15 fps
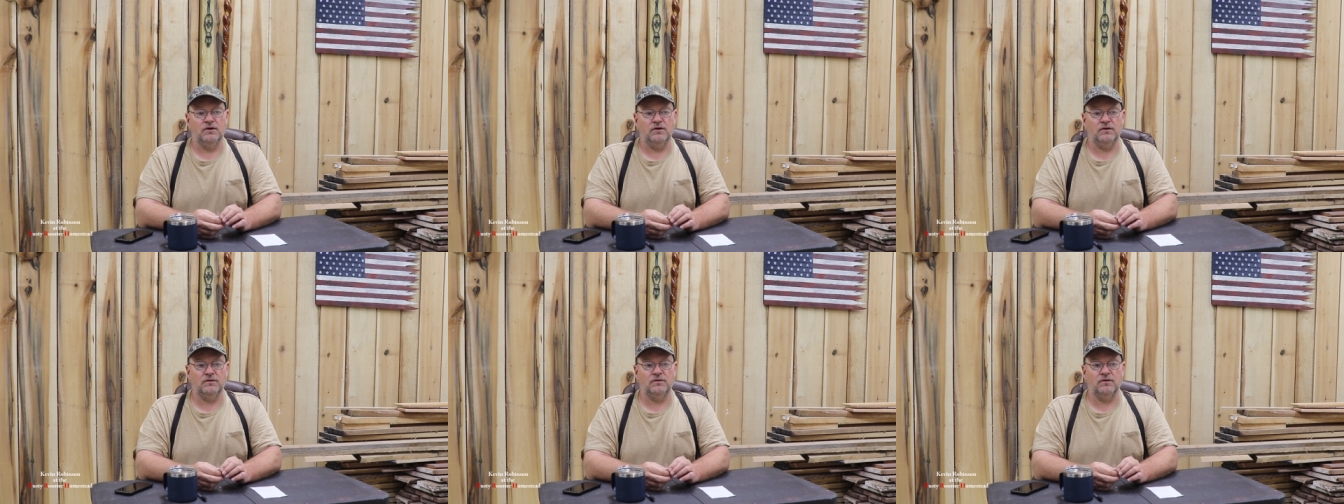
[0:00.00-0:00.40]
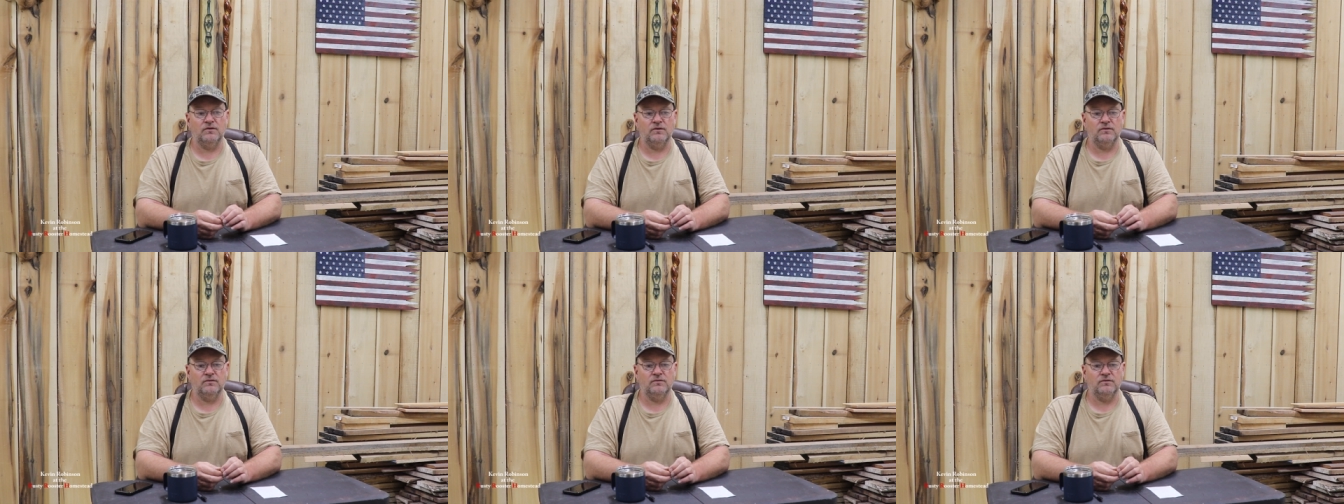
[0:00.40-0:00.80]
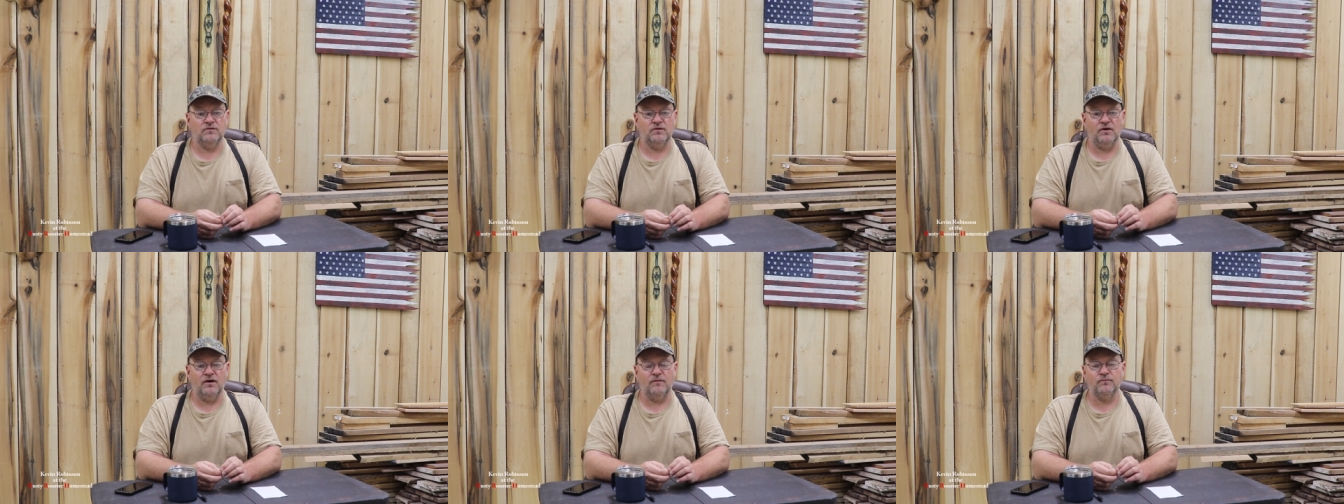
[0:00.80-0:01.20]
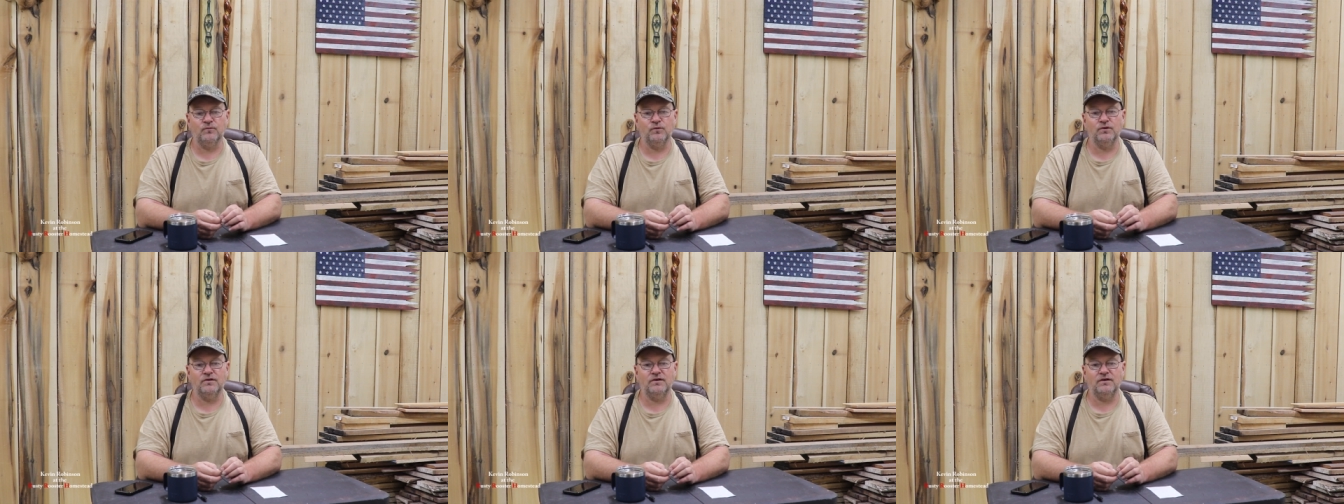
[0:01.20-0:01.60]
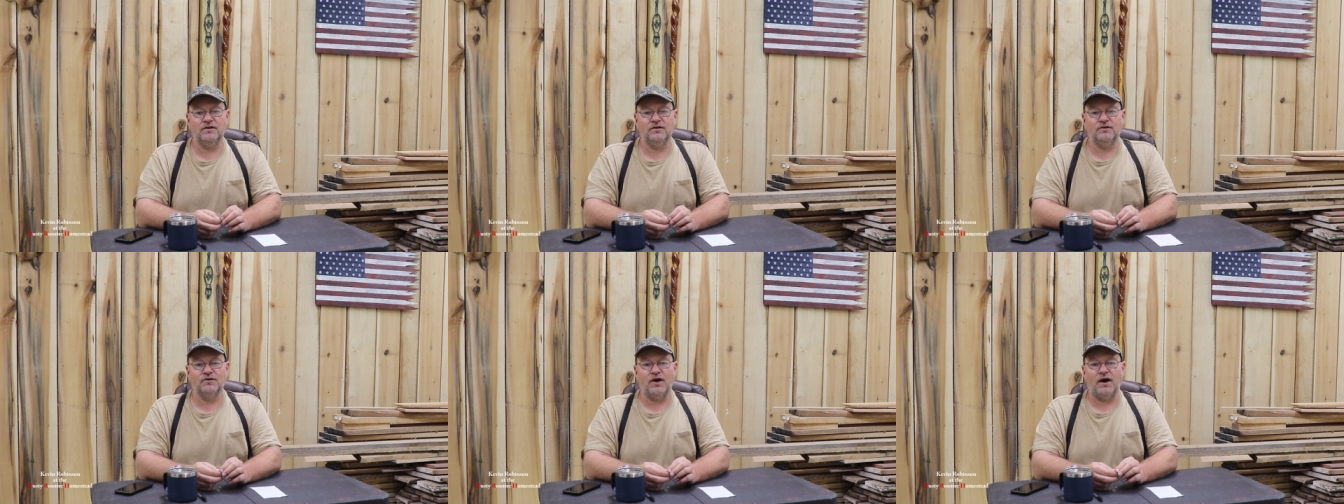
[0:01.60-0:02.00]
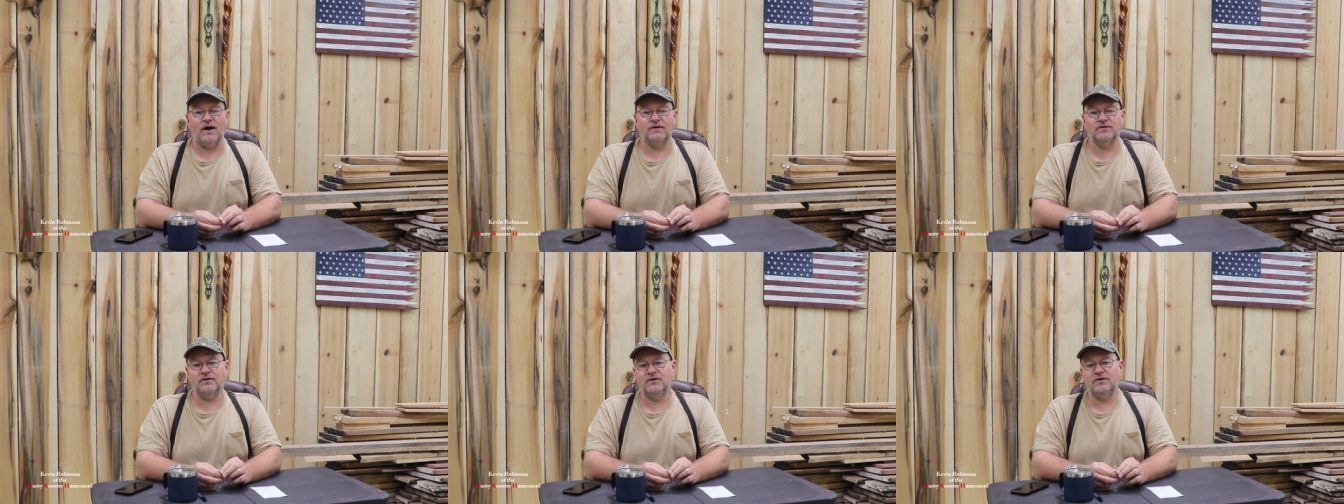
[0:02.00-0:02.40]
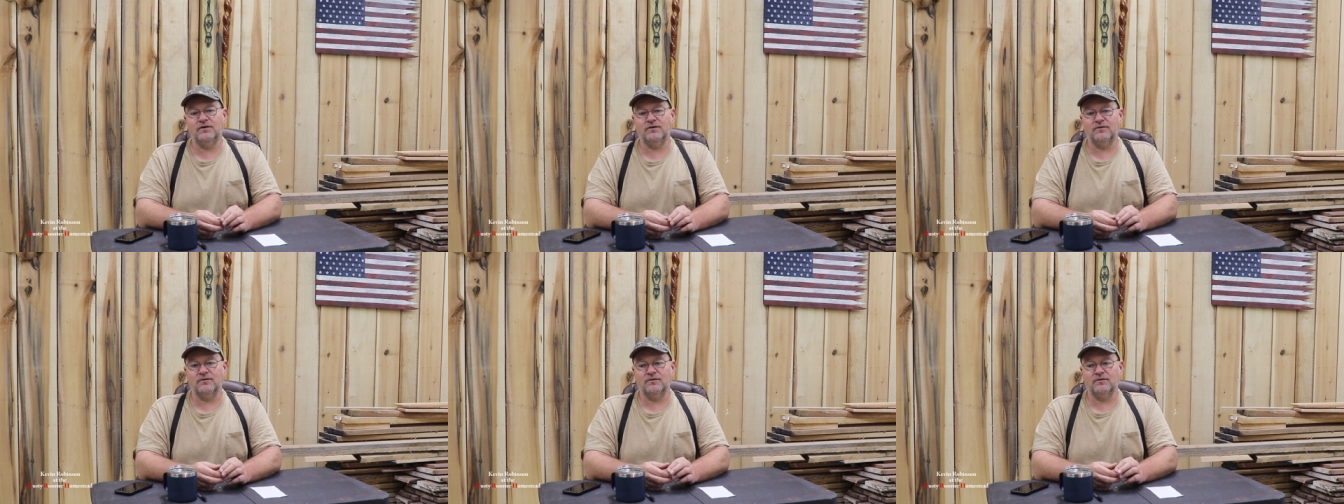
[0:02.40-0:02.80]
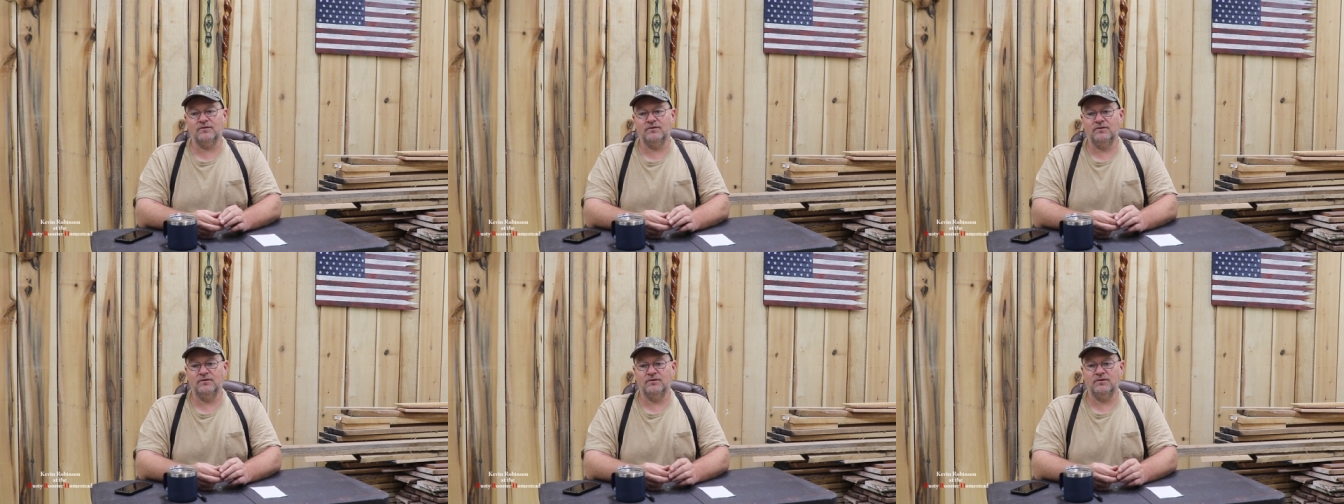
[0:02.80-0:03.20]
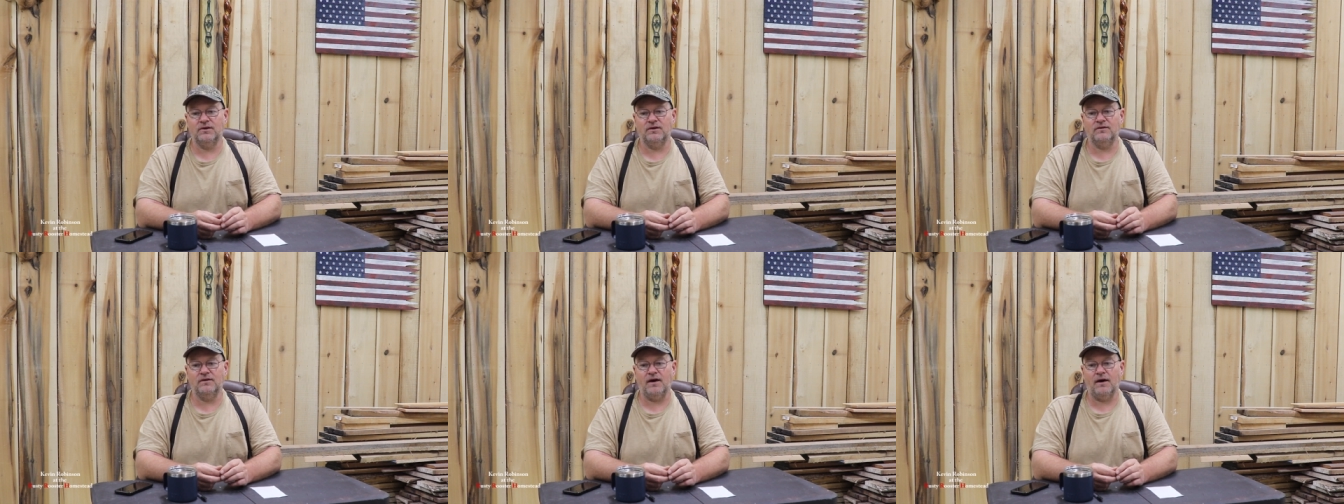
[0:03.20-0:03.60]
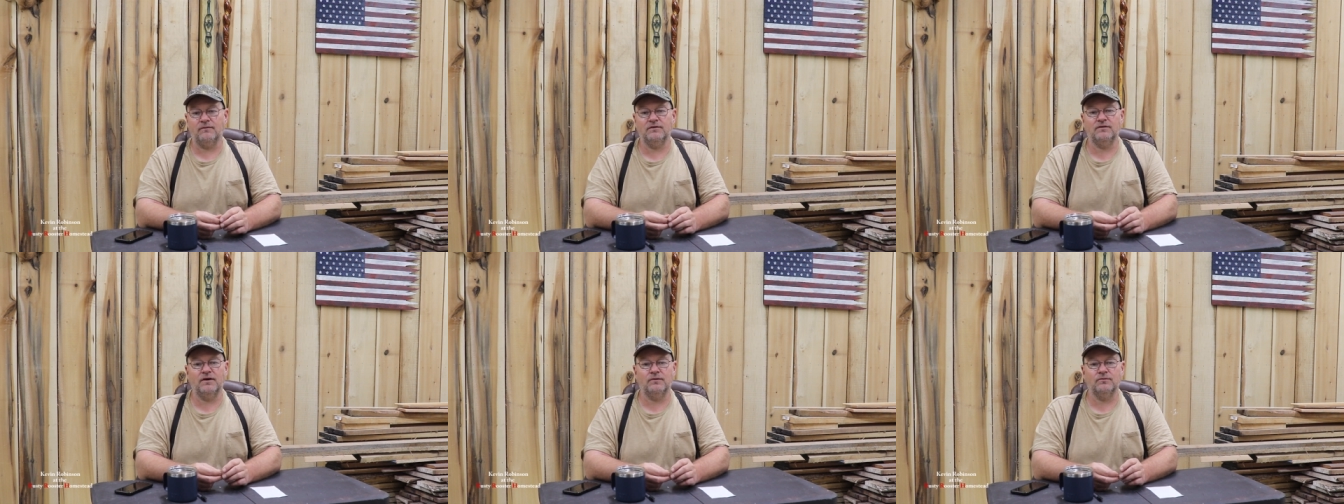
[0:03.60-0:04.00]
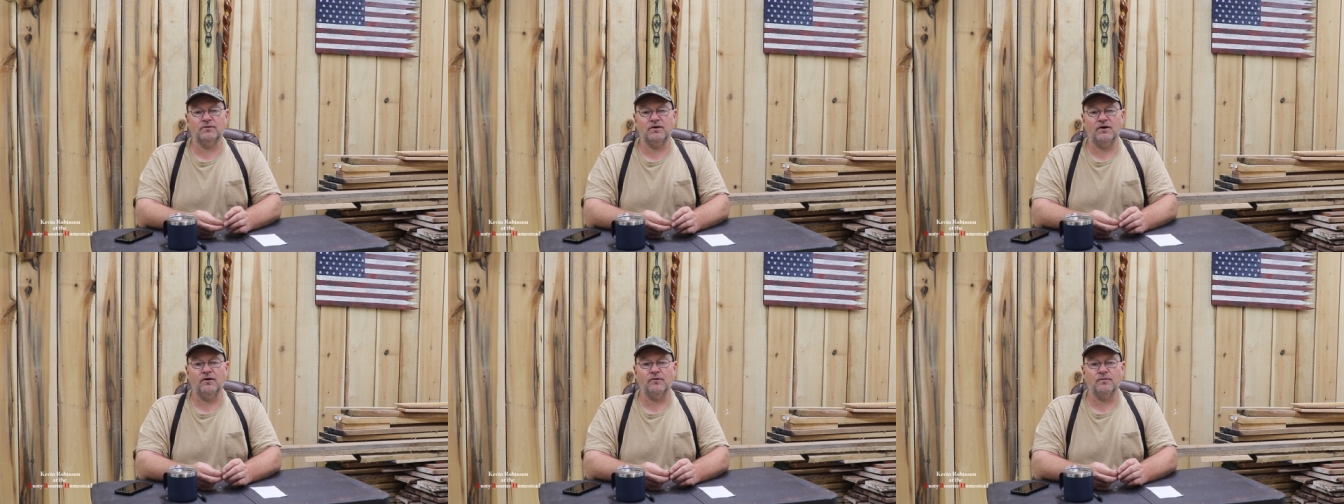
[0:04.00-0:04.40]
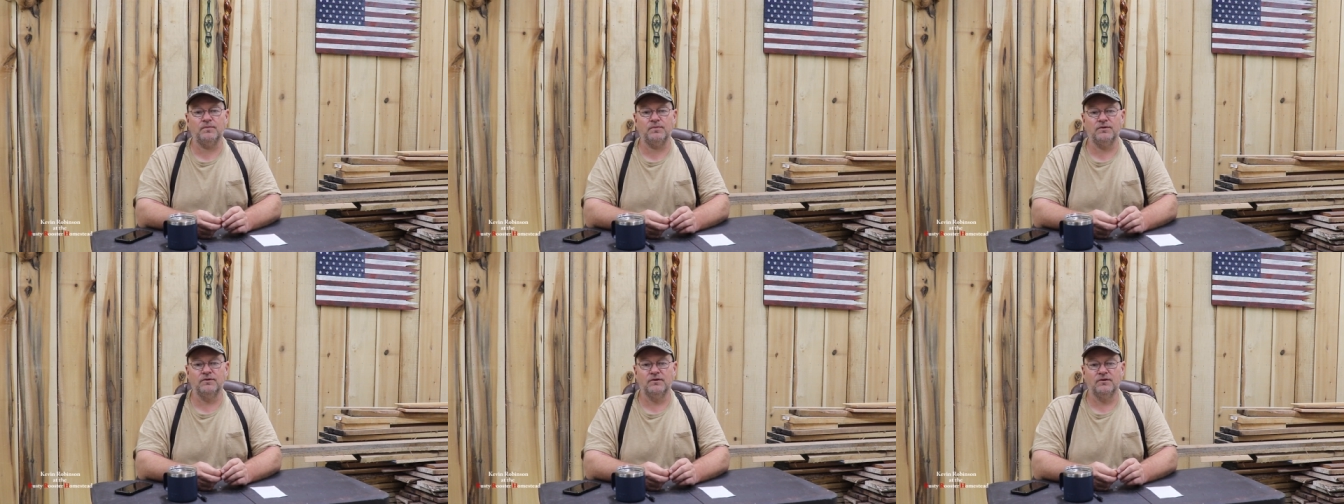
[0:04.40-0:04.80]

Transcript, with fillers: And uh, I'm really glad to hear that I was able to help